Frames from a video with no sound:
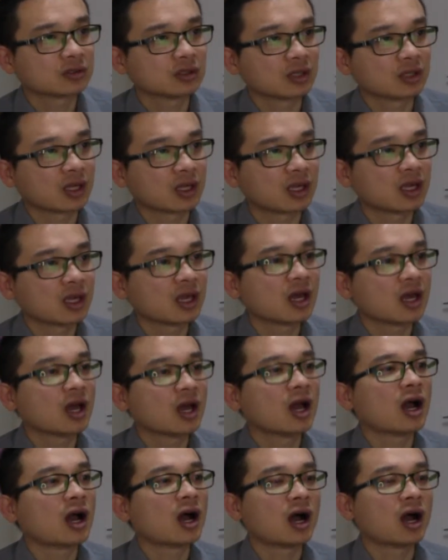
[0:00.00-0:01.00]
Okay,
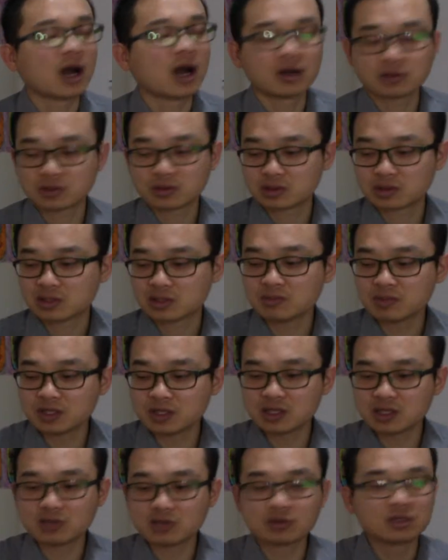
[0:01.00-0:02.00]
how to simply
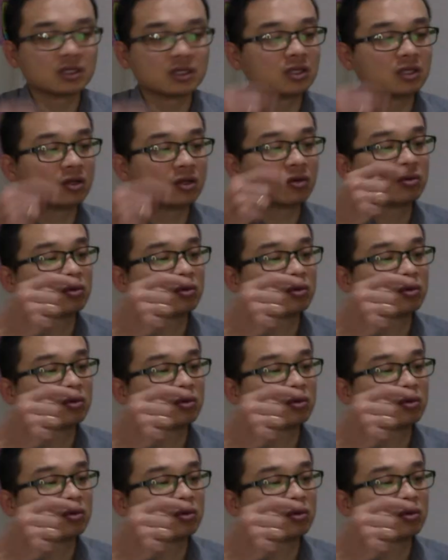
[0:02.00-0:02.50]
use needle,